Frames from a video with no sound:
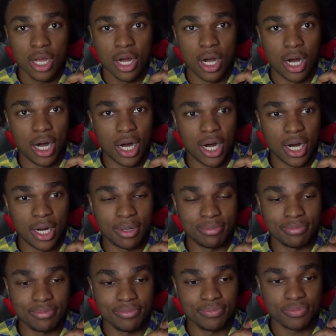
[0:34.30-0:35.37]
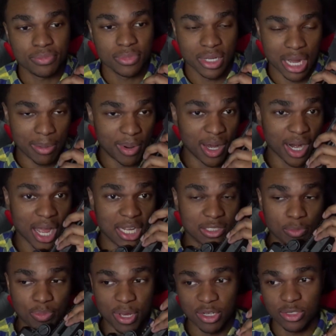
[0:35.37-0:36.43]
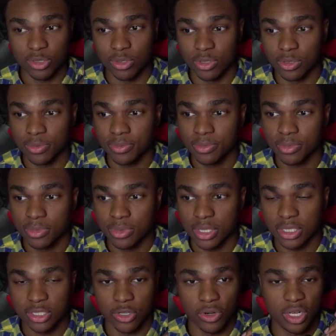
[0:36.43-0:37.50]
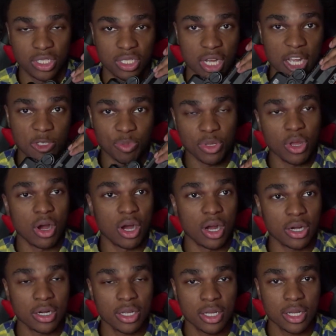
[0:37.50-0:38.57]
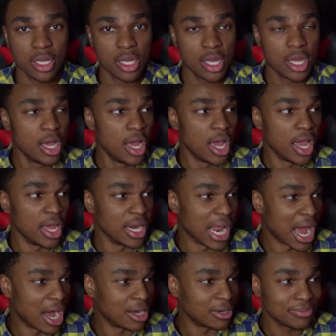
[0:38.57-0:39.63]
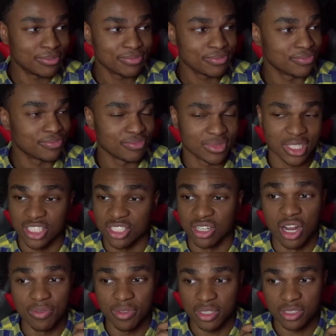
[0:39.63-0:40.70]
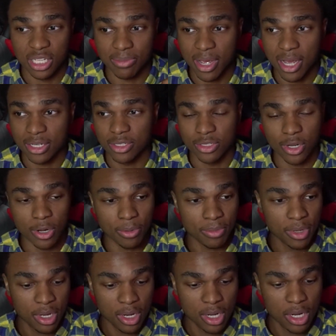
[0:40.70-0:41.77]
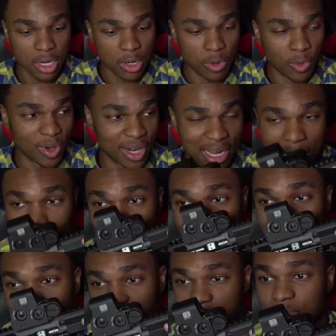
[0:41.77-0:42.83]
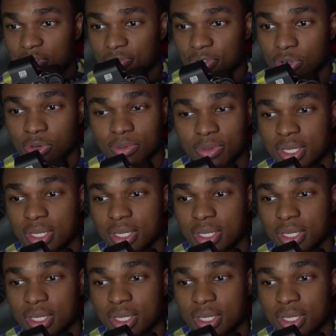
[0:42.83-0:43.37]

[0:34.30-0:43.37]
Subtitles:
I bought it as a pistol, turned into SBR, and now I just love this thing, man. So we're gonna get right into the review,